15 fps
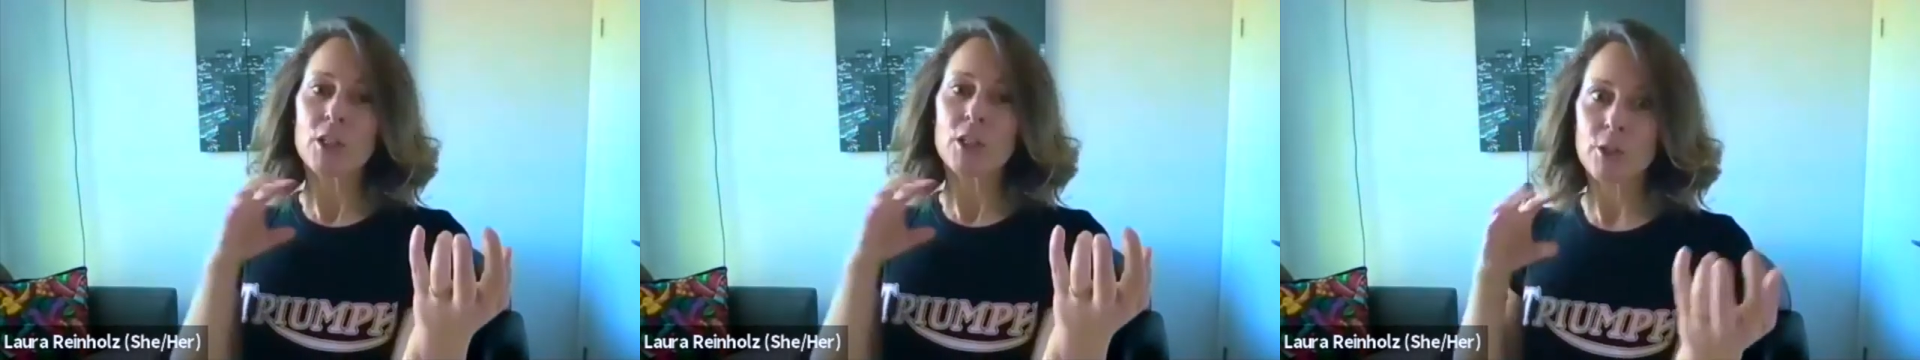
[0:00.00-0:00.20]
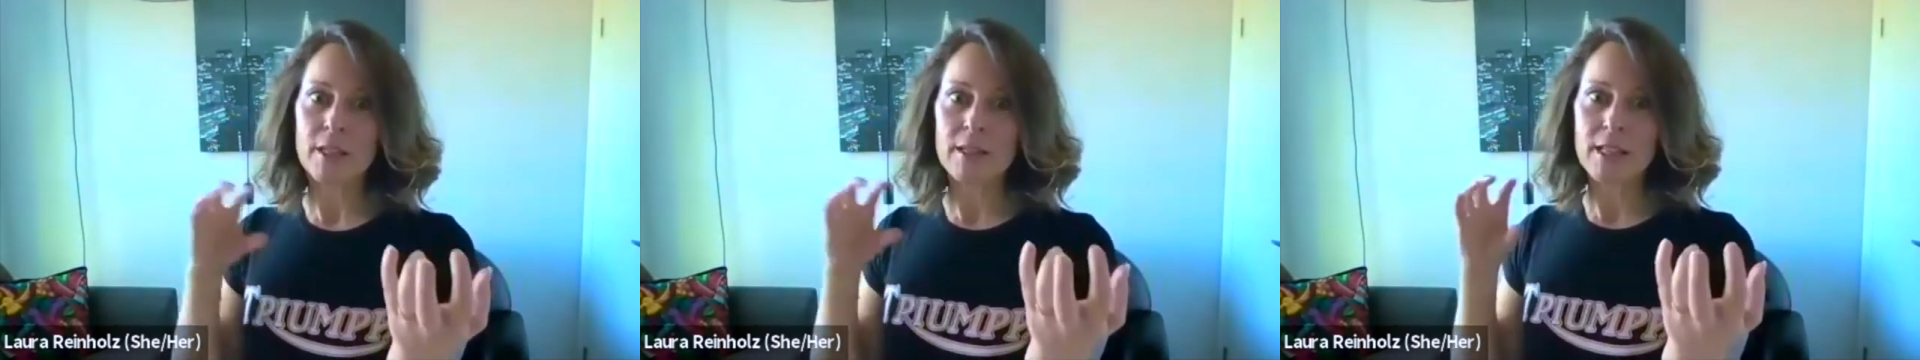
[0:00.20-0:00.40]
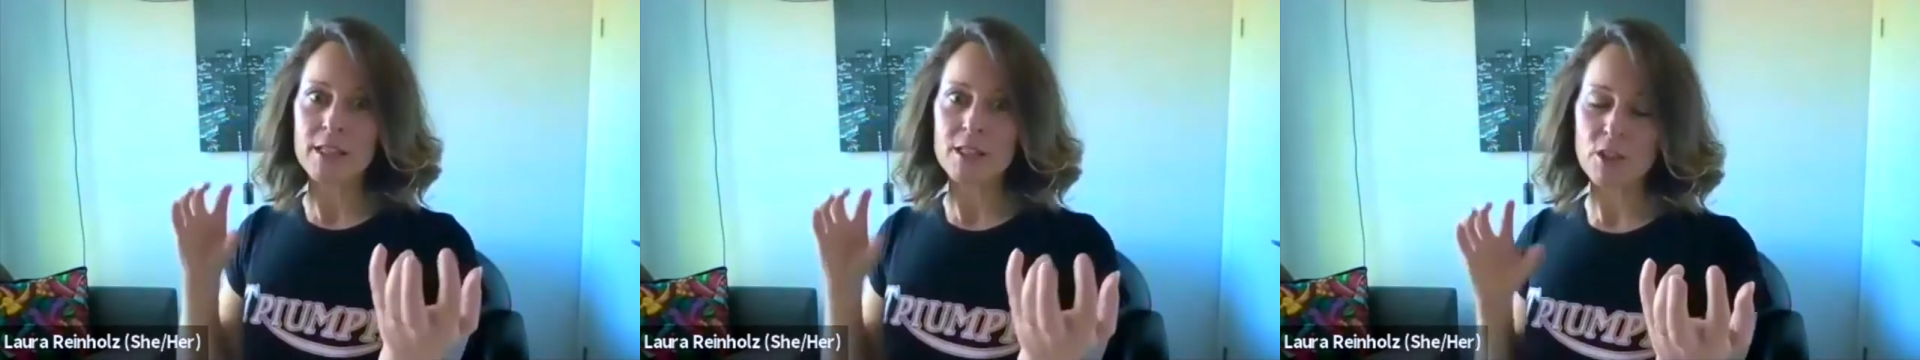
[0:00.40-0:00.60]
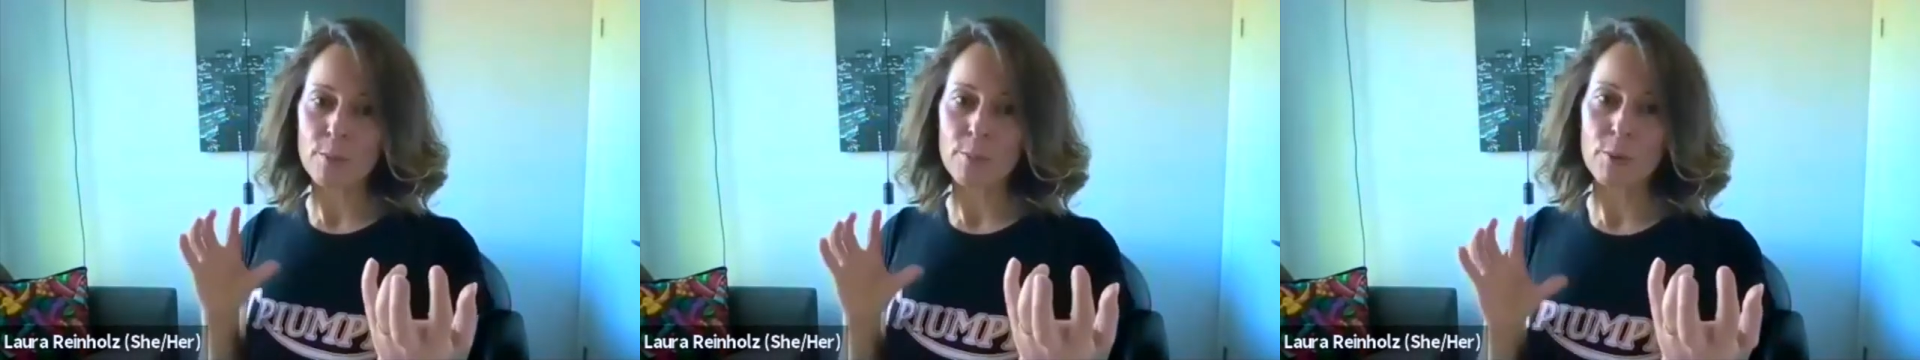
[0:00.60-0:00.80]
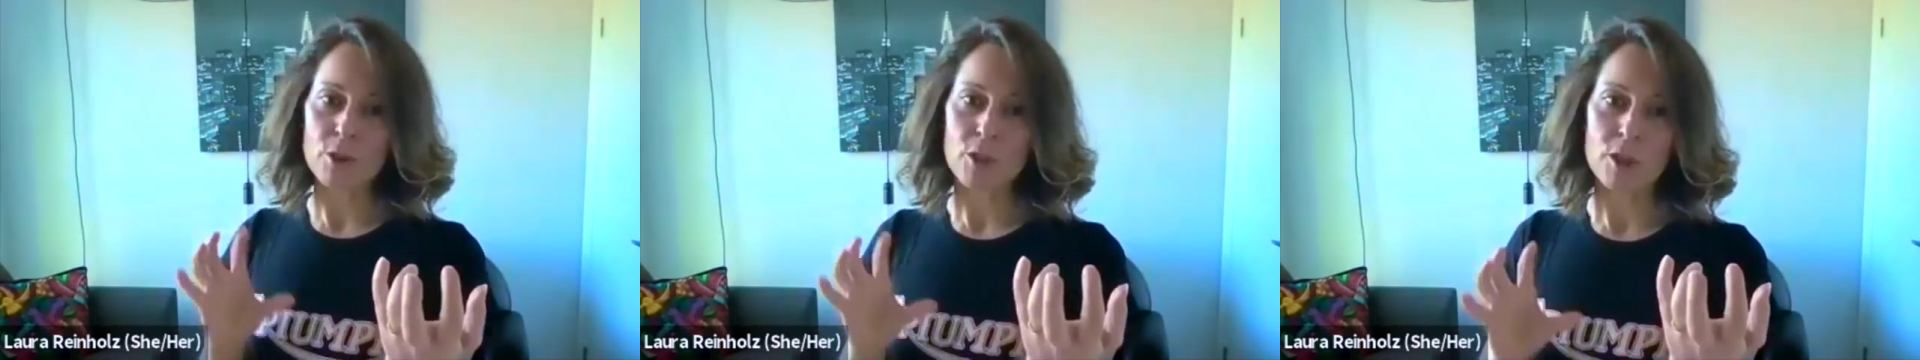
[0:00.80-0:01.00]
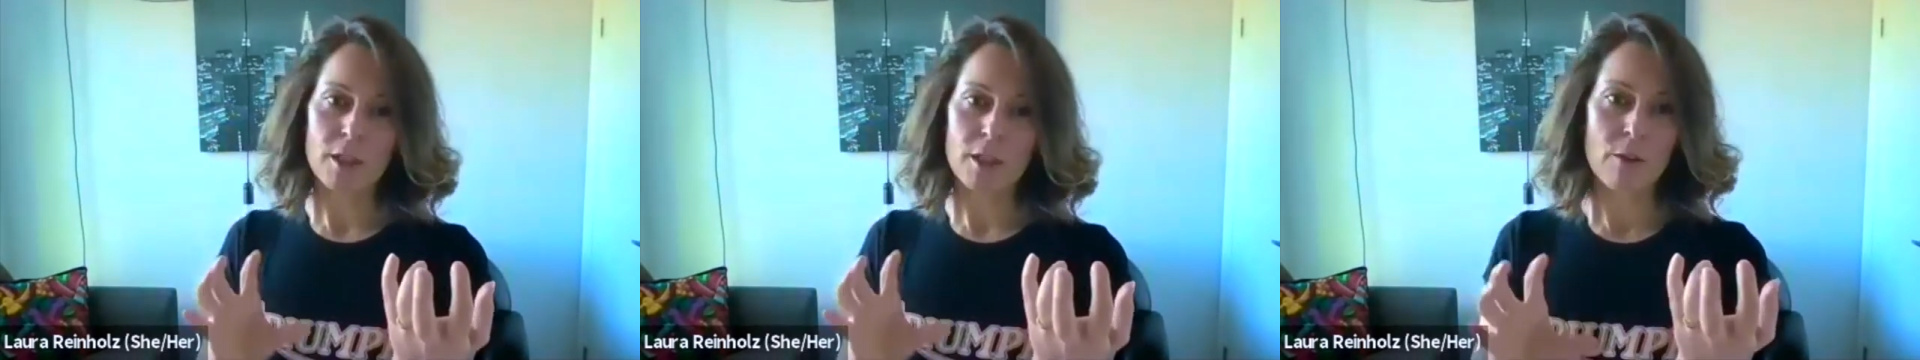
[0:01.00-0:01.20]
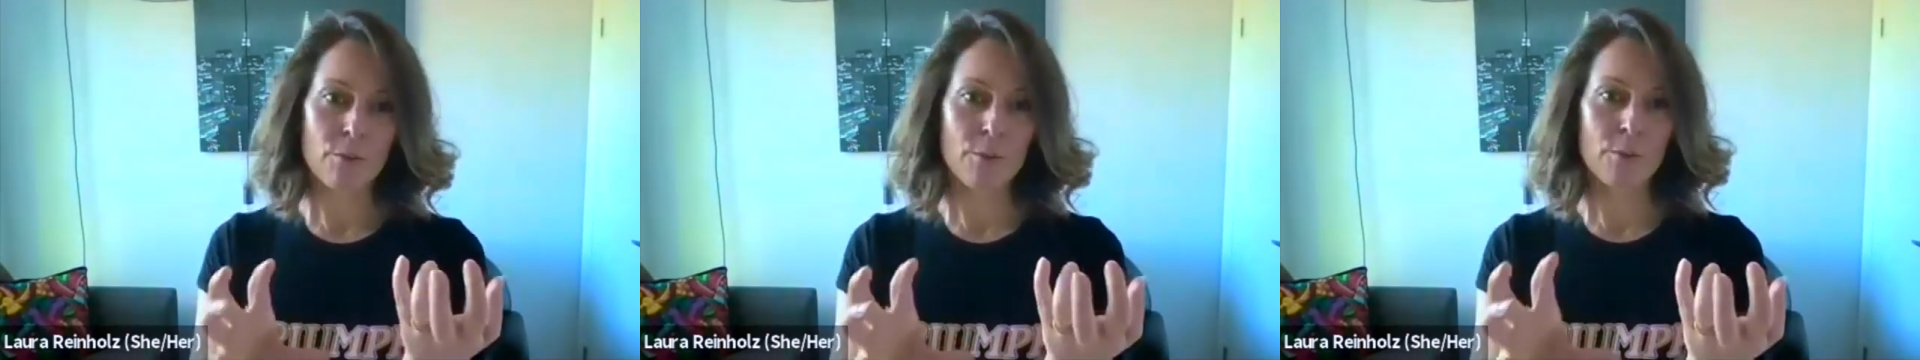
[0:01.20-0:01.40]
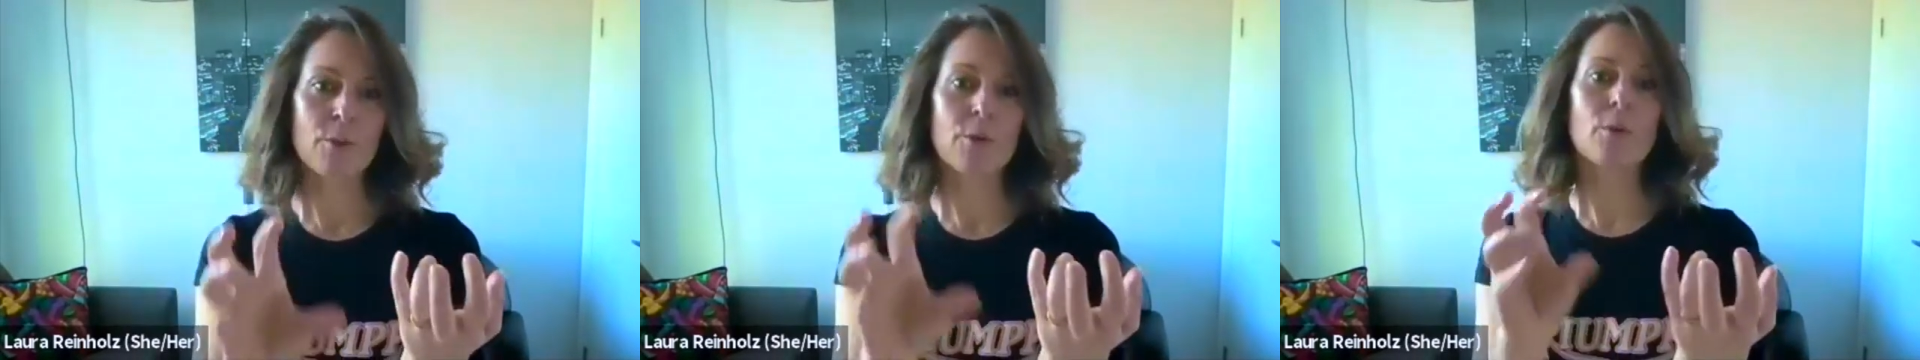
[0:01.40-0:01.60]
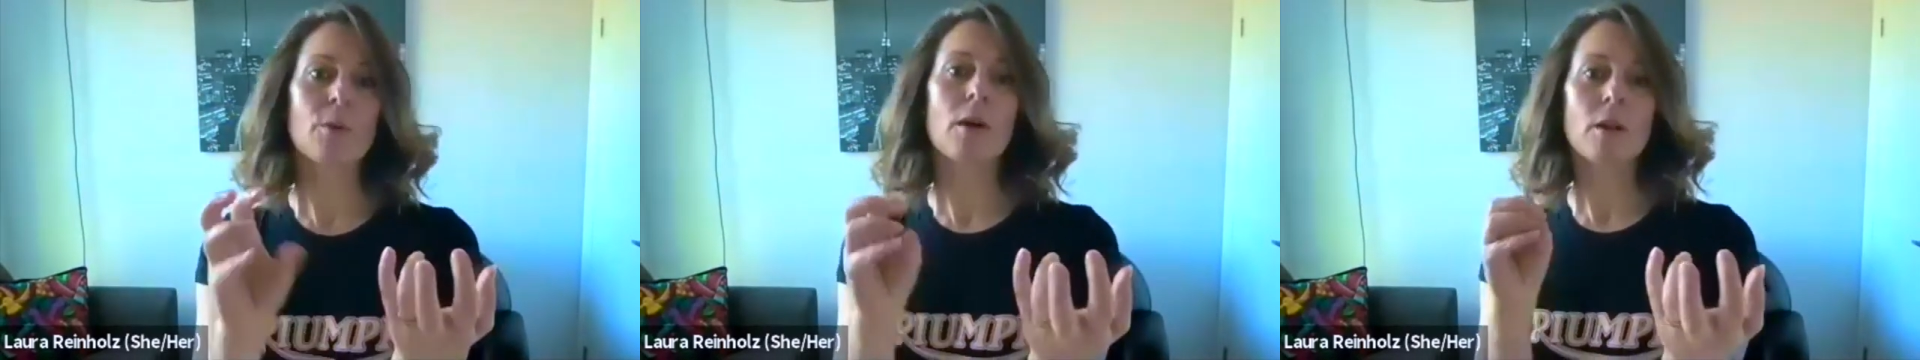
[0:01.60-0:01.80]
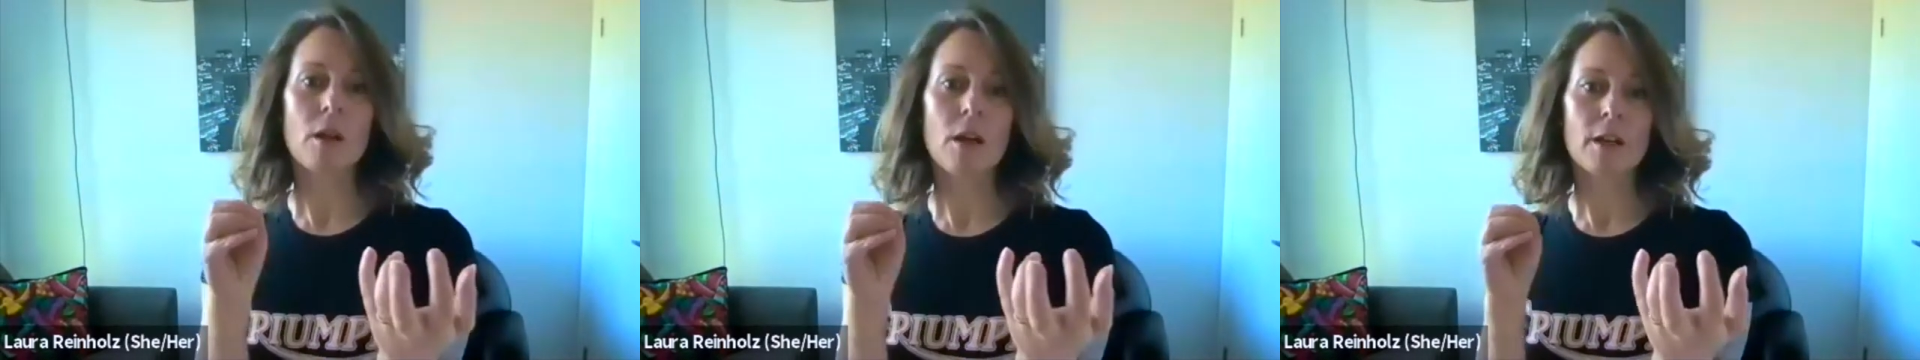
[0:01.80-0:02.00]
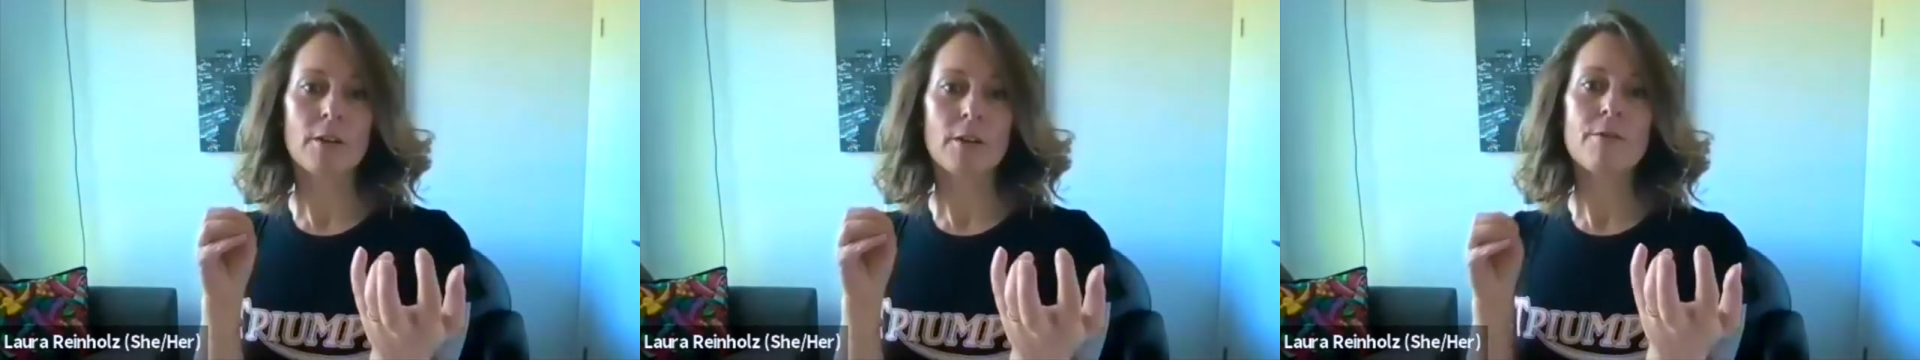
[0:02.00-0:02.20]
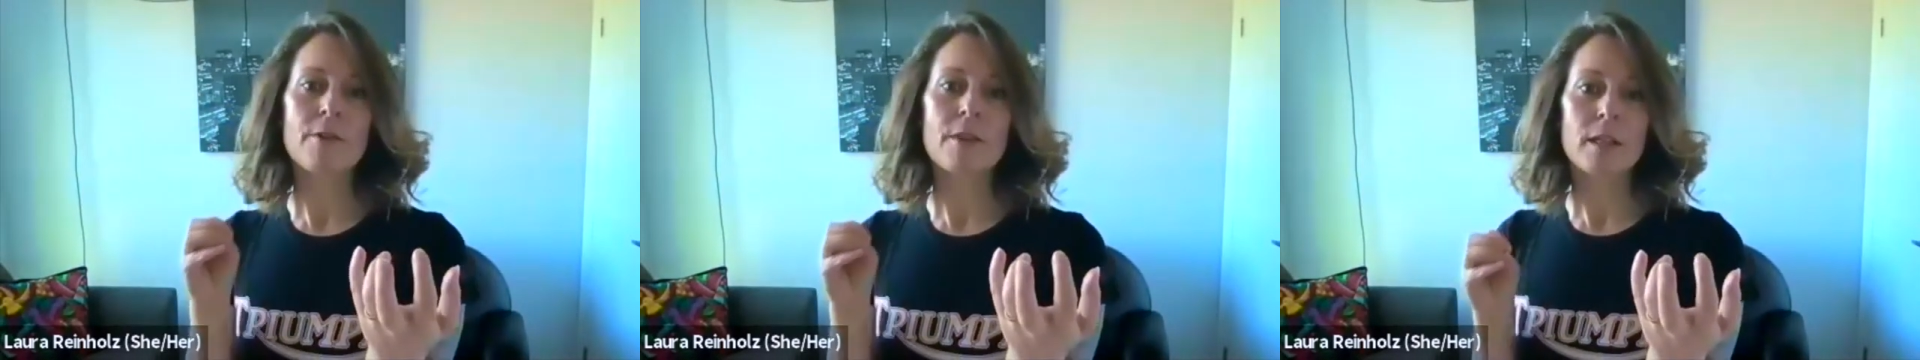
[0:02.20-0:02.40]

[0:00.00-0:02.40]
you can then start pushing through a lot of